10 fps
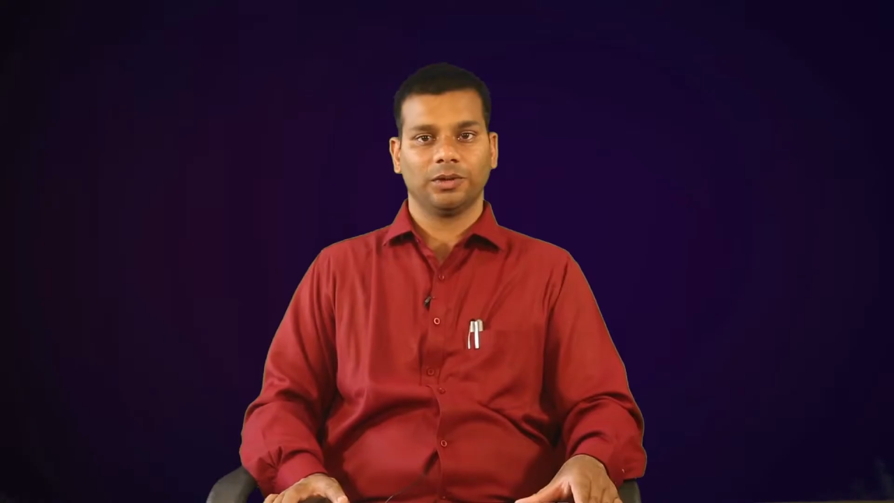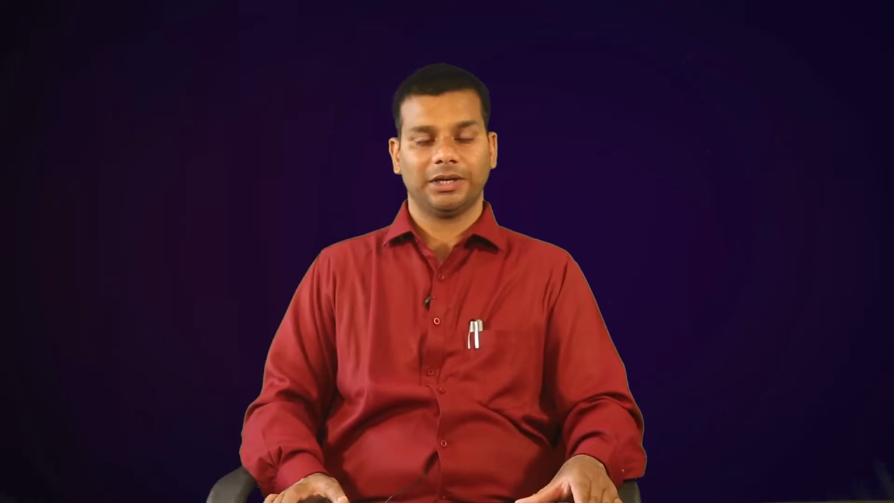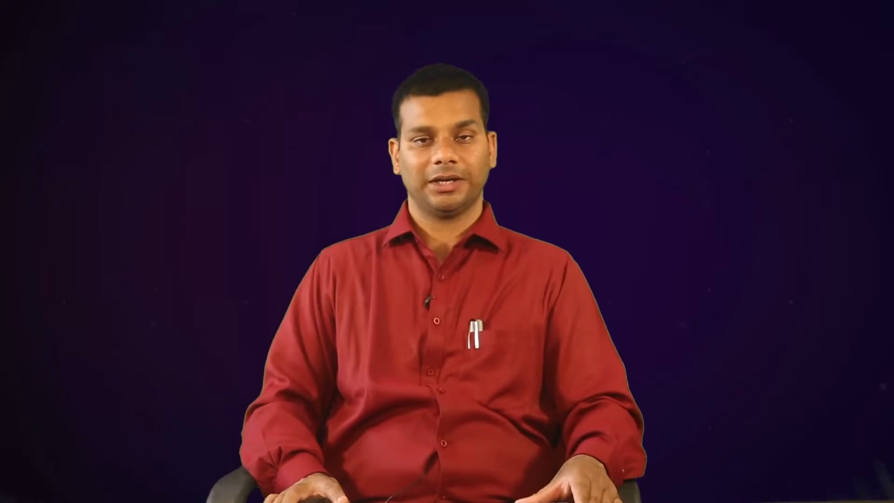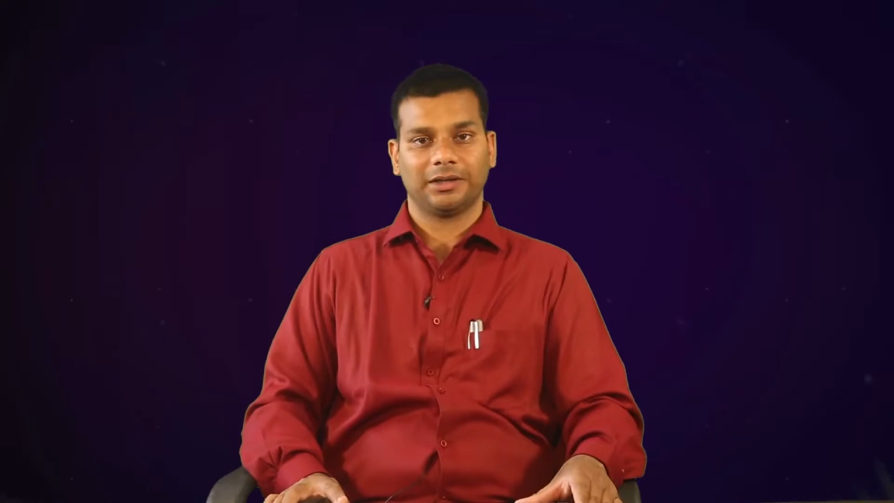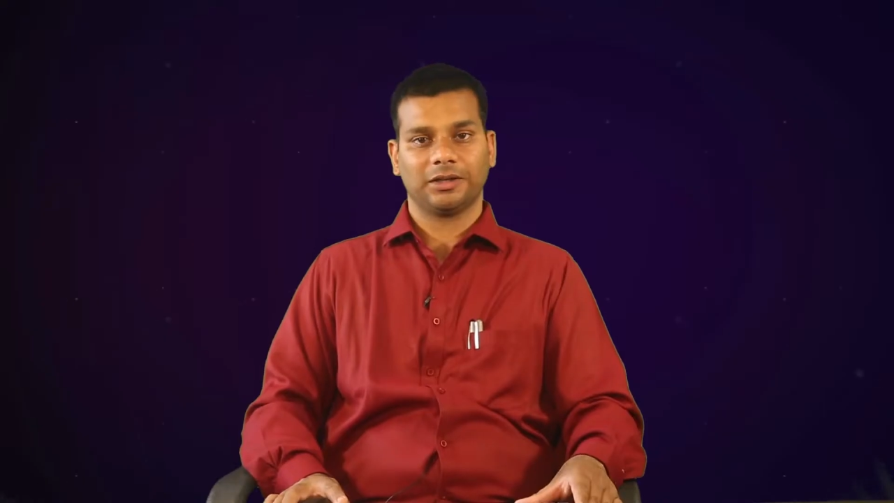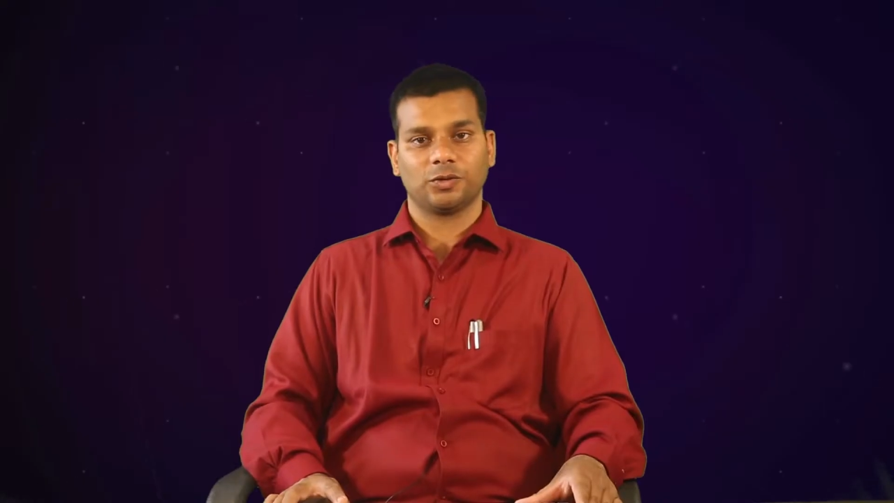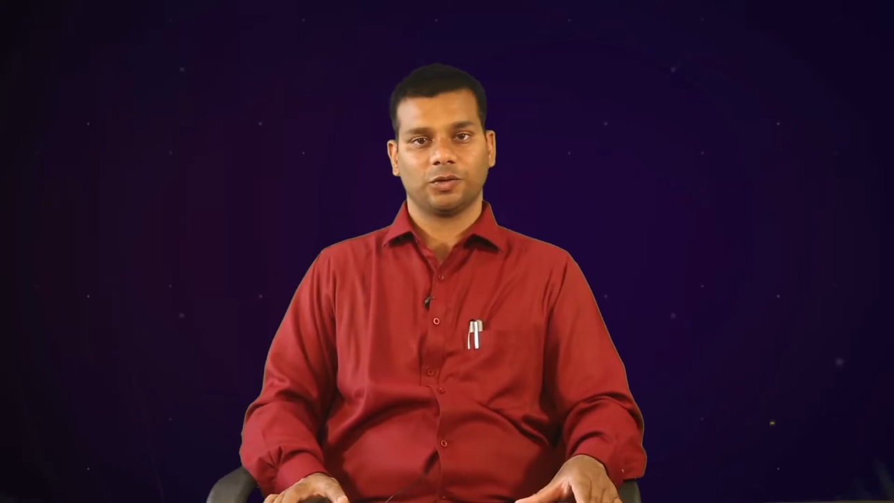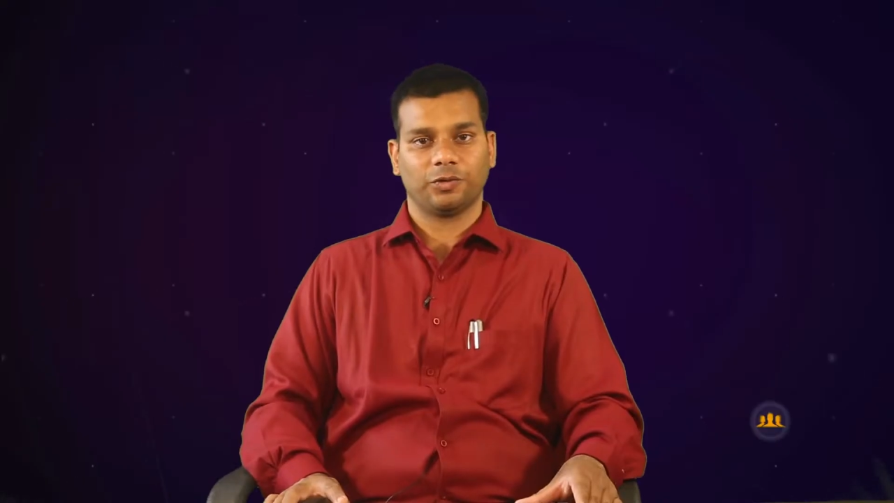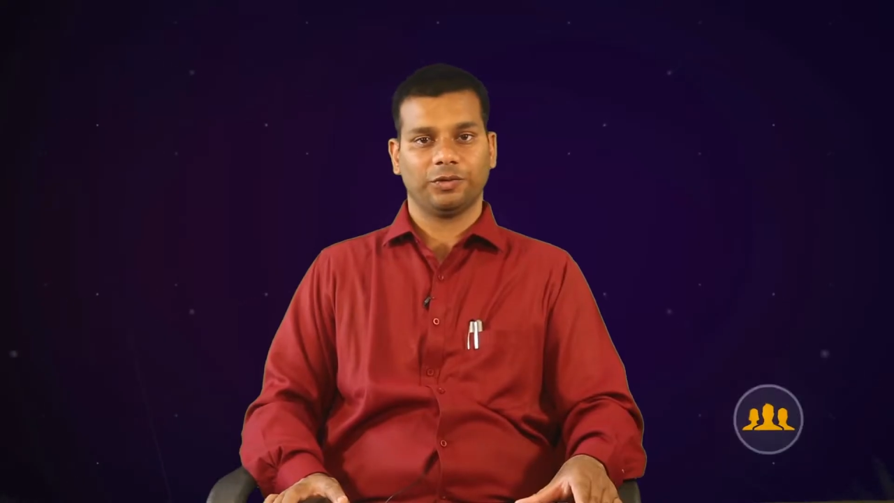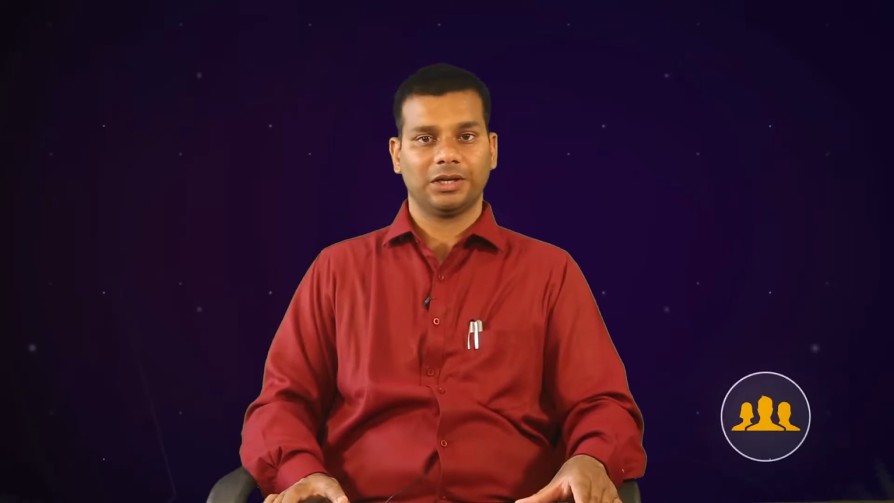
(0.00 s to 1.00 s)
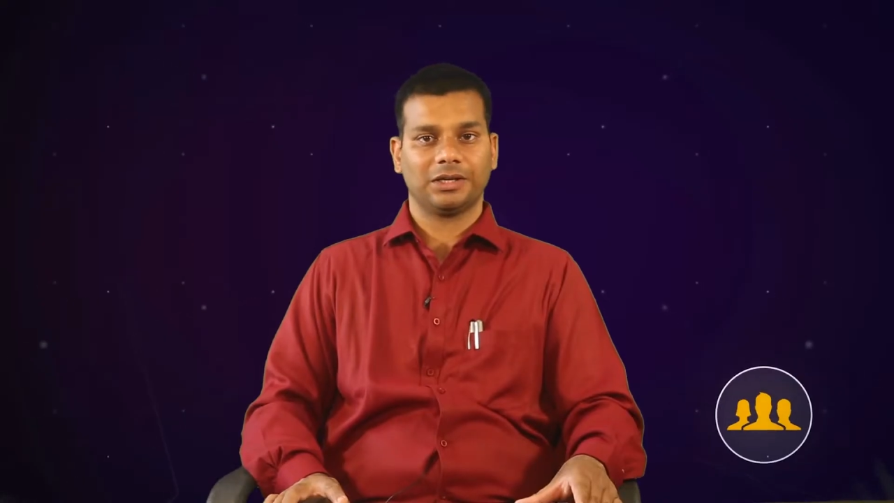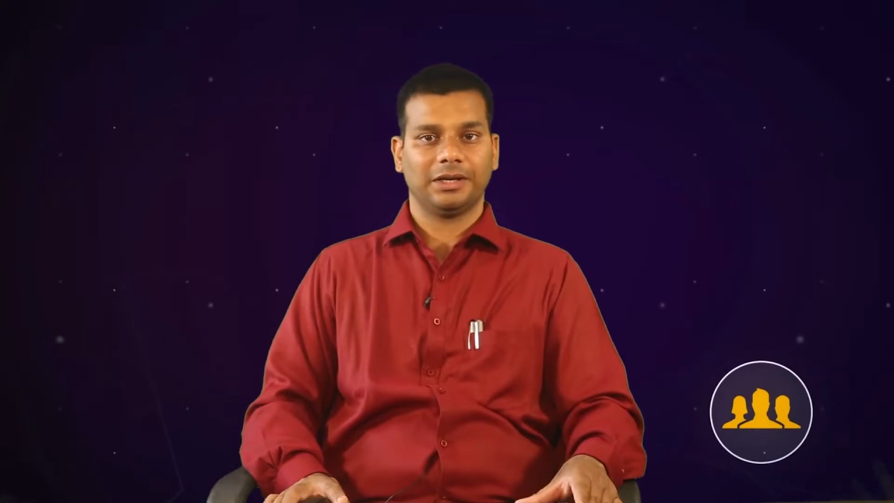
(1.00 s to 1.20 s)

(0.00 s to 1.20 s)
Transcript: on the ticketing software